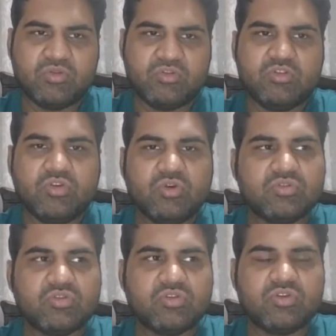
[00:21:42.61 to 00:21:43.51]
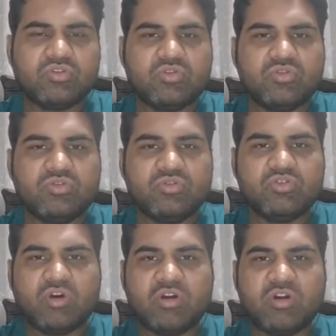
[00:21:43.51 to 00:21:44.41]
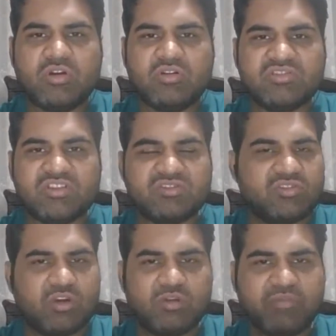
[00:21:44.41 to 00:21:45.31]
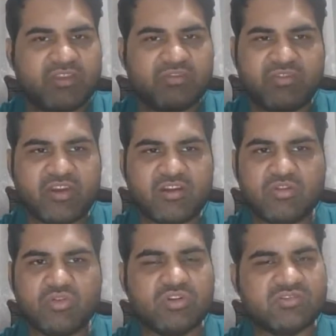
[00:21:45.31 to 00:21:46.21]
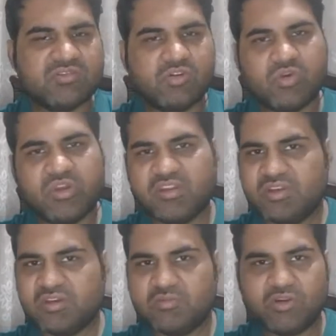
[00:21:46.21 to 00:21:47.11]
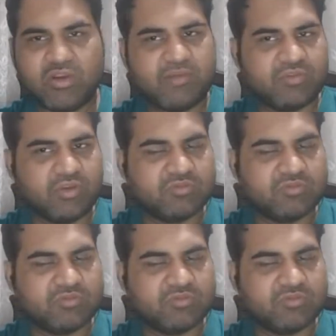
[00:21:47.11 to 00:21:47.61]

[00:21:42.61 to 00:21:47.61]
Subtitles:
you don't go to your best friend who doesn't know anything about laptops.